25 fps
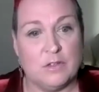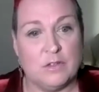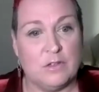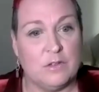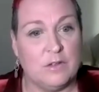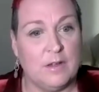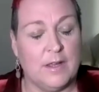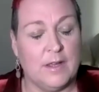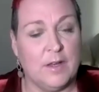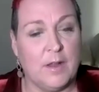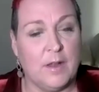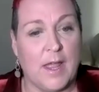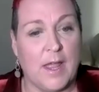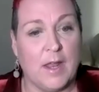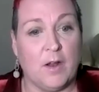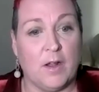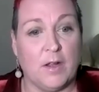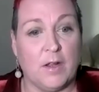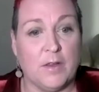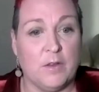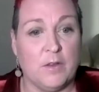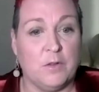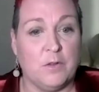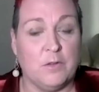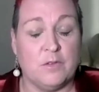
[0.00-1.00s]
and
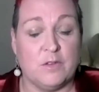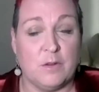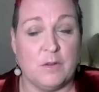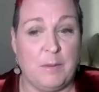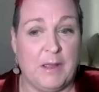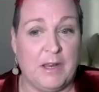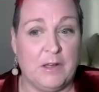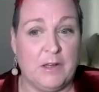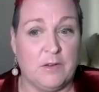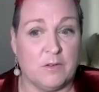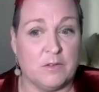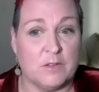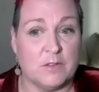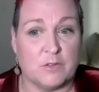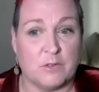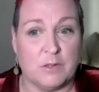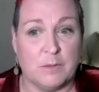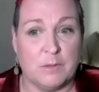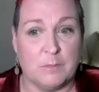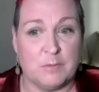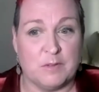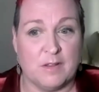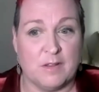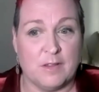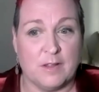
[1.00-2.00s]
I depend on
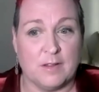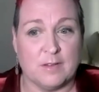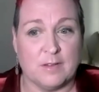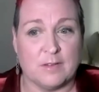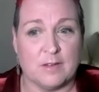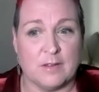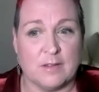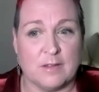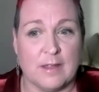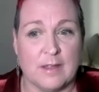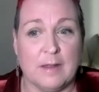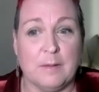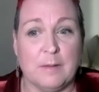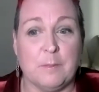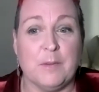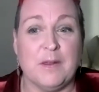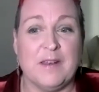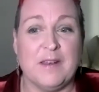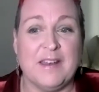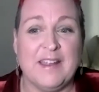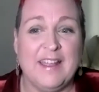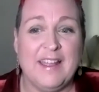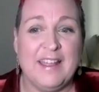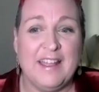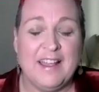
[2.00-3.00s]
scripts and things like that.
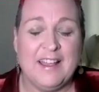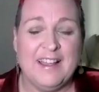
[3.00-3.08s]
But